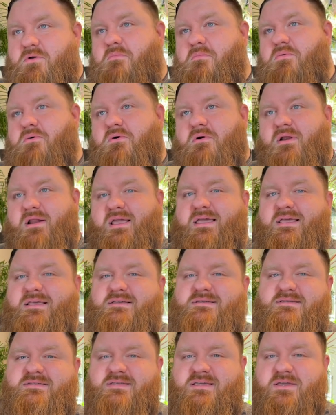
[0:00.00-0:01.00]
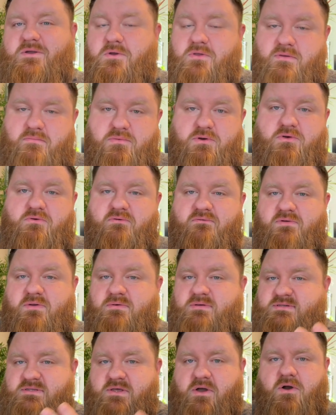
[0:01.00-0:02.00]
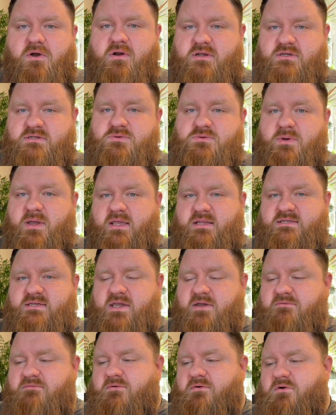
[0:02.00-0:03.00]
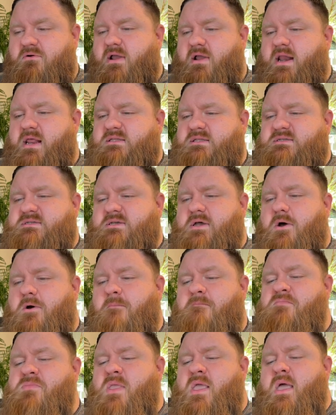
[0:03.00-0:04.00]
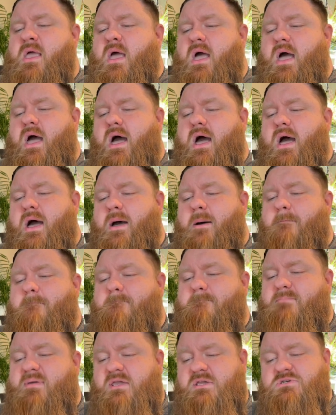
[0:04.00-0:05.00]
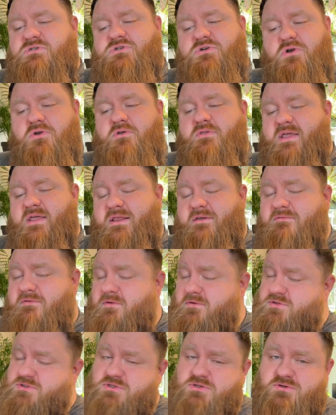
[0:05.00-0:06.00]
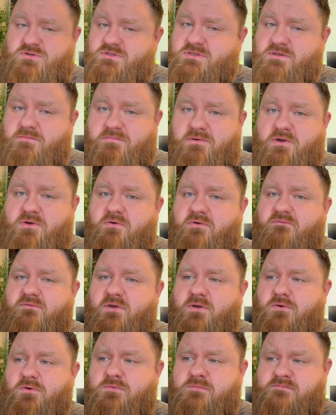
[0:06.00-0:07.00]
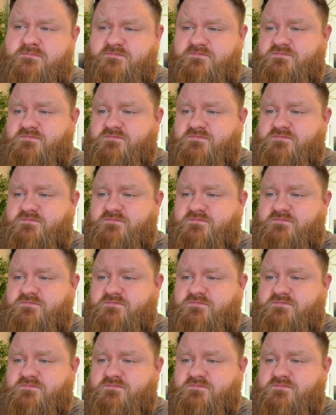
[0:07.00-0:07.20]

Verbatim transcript: report is the or the book review is the hardest way to get full credit. So um, be sure that if you choose the book review,